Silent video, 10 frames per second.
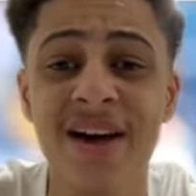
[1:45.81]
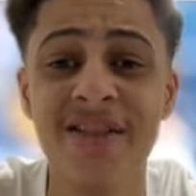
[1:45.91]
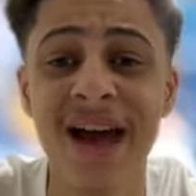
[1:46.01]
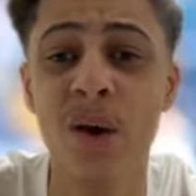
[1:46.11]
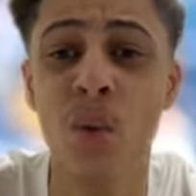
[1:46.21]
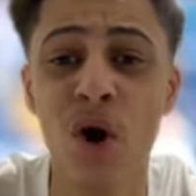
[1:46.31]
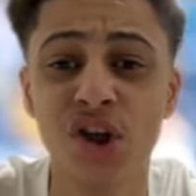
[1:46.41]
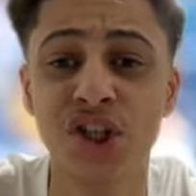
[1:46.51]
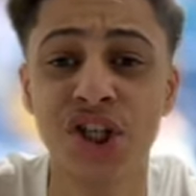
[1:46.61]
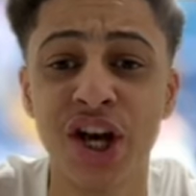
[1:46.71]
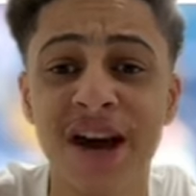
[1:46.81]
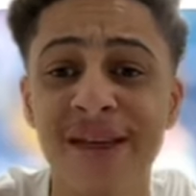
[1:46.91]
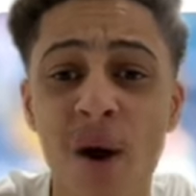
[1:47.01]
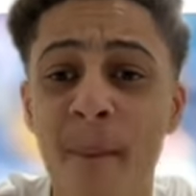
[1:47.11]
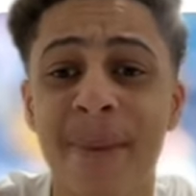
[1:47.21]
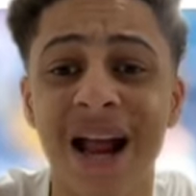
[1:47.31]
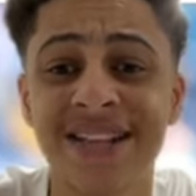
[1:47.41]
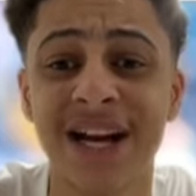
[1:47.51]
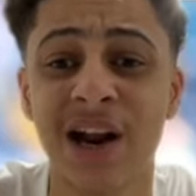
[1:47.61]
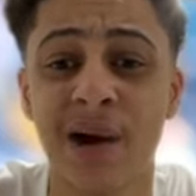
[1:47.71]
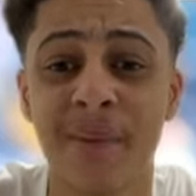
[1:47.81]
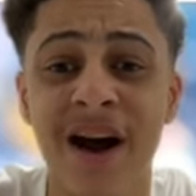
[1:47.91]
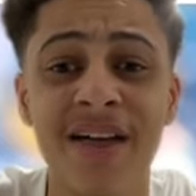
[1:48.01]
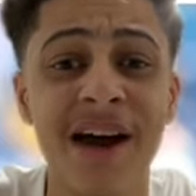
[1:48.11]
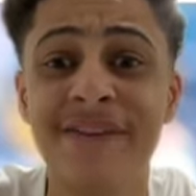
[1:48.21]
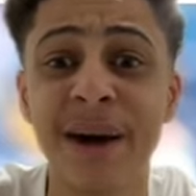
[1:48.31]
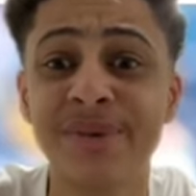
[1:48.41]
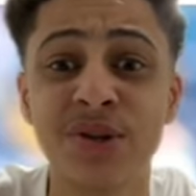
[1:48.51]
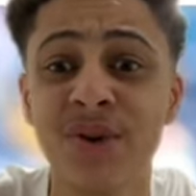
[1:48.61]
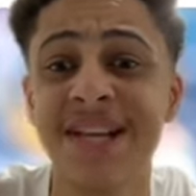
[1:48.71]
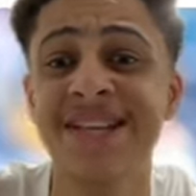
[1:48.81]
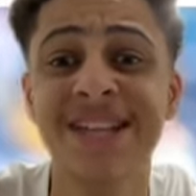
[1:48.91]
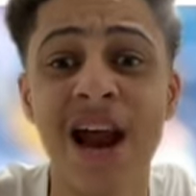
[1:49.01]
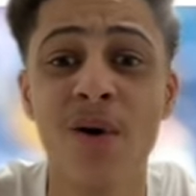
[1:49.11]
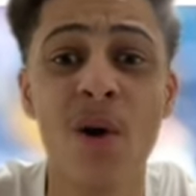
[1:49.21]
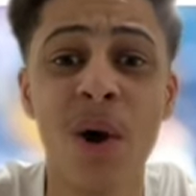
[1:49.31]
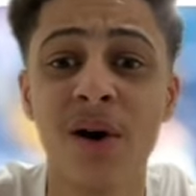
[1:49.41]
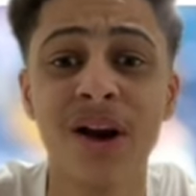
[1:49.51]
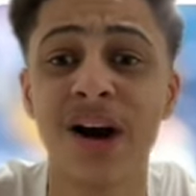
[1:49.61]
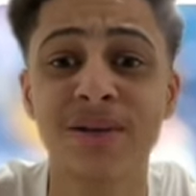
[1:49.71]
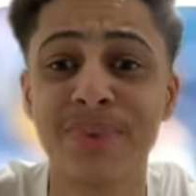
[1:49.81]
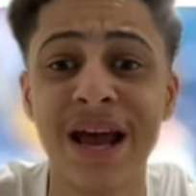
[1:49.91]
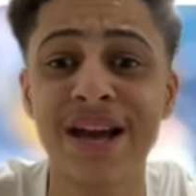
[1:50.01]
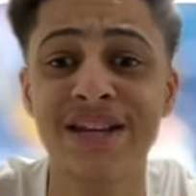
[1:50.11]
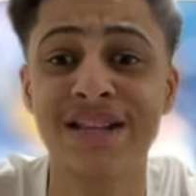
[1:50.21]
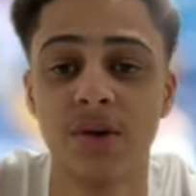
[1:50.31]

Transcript: They're washed. They're a banter club. They have absolutely zero world-class players.